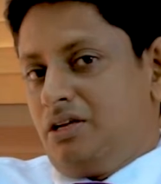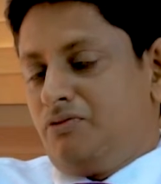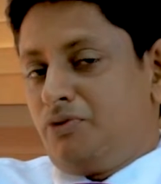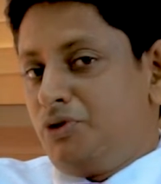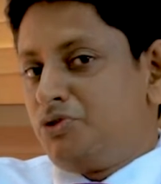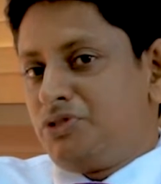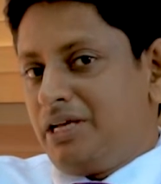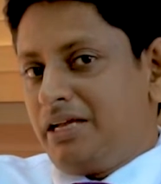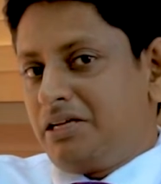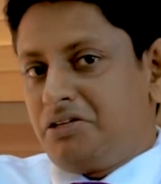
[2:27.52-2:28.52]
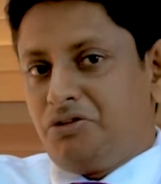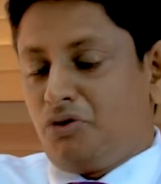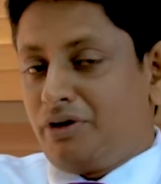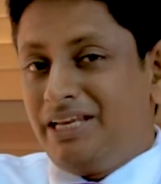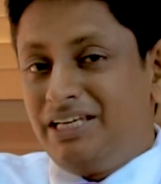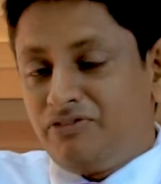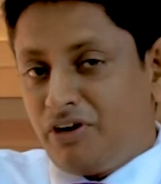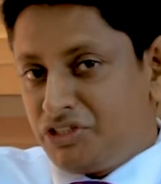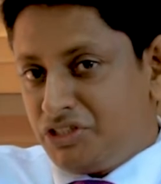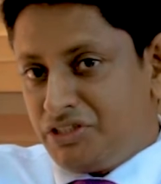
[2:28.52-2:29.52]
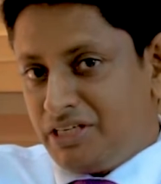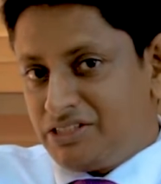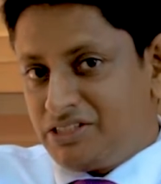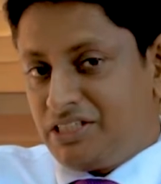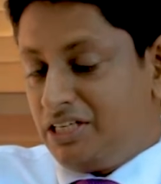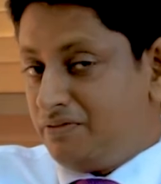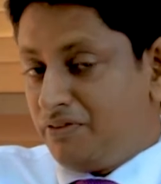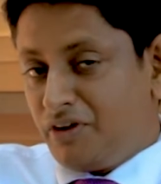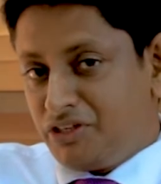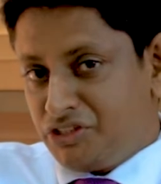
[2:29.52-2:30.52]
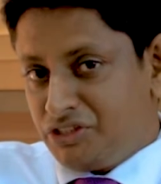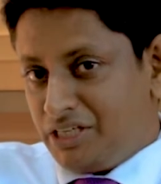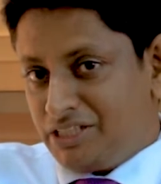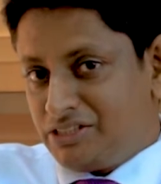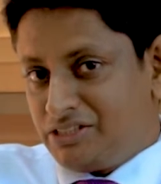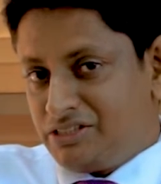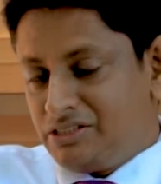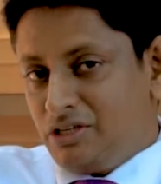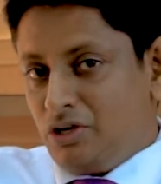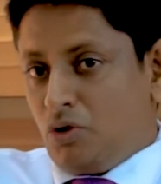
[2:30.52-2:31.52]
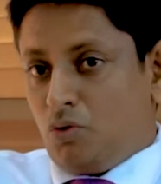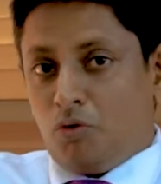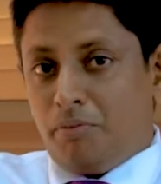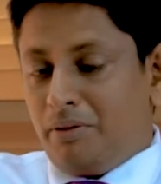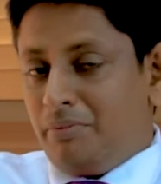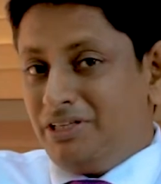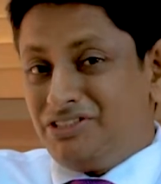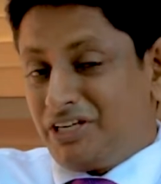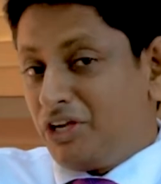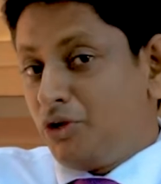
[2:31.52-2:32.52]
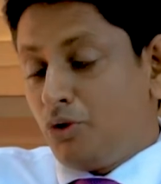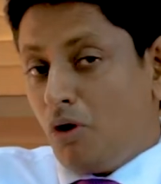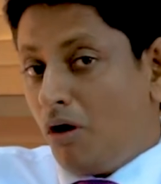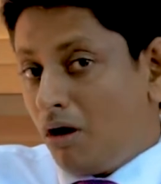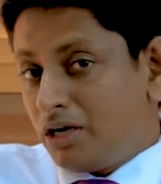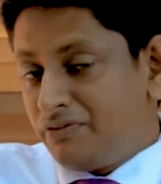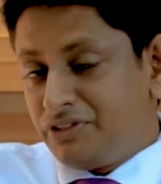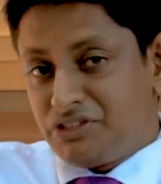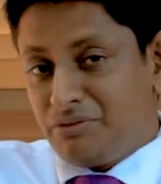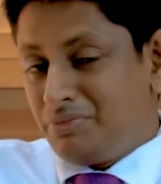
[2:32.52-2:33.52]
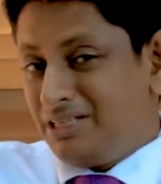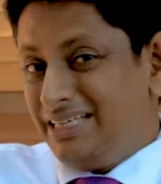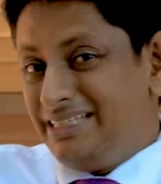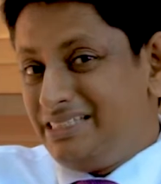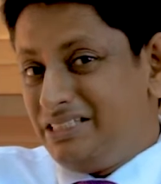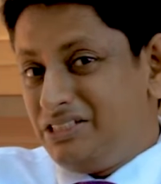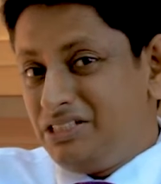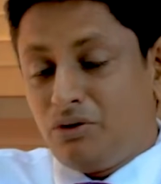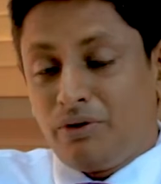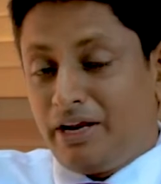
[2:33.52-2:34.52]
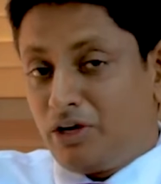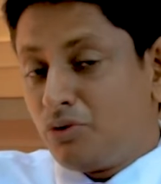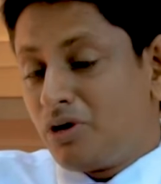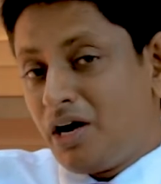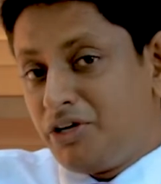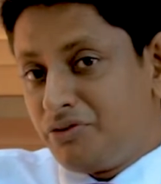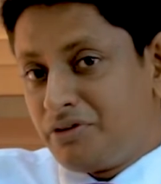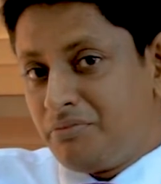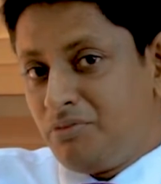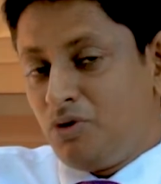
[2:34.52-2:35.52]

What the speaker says: for you to take your kidney function tests, liver function tests, or maybe checking your heart with a simple ECG or an echocardiogram.